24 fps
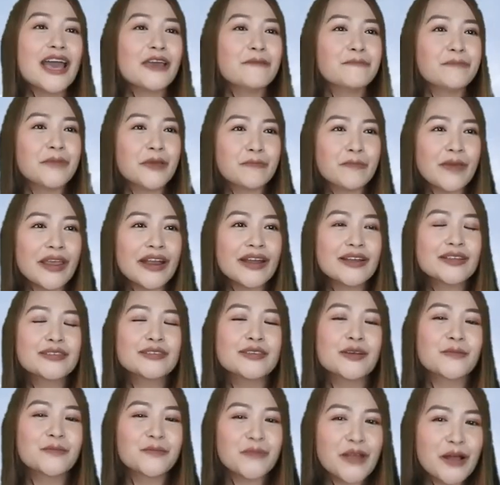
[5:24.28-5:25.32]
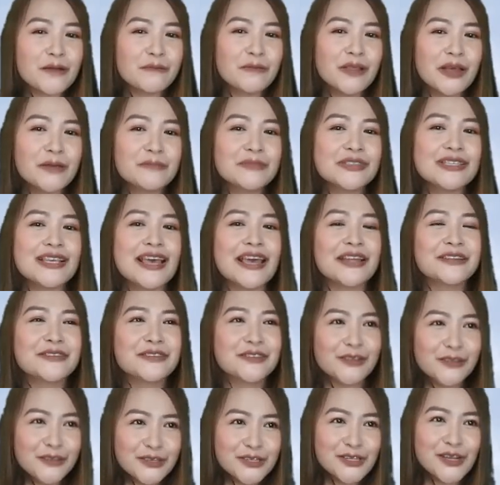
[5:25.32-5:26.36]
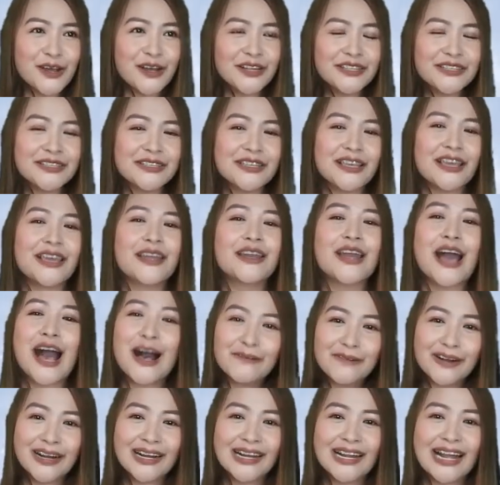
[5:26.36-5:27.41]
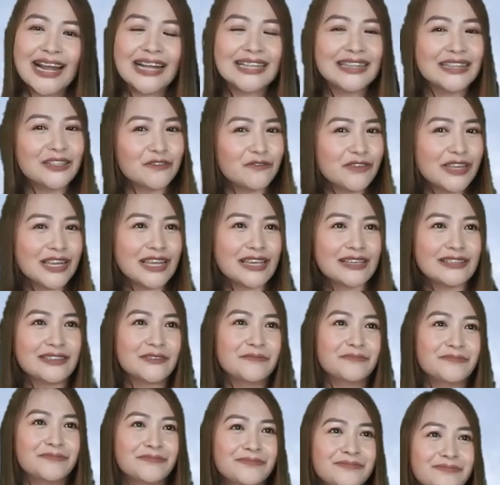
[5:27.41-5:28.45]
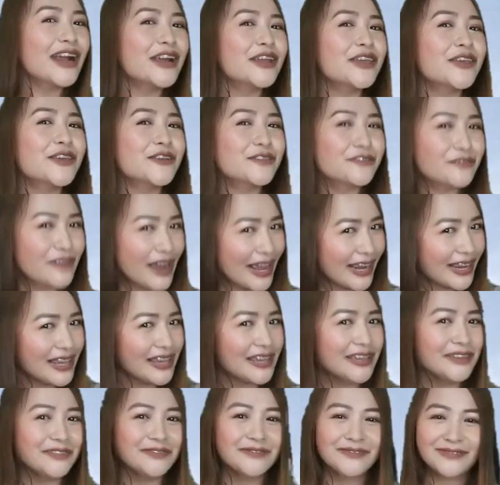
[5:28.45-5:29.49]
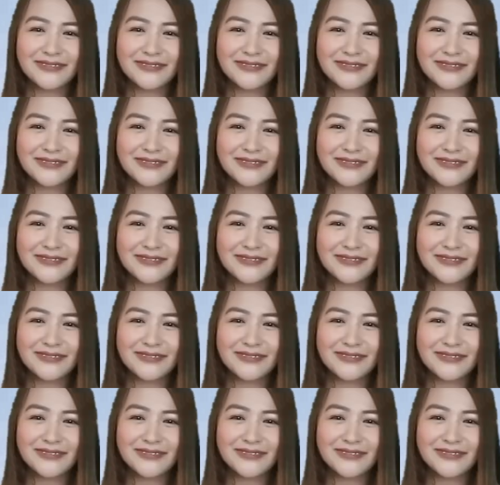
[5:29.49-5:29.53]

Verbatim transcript: I prepared some problems and solutions in our activities. Are you ready?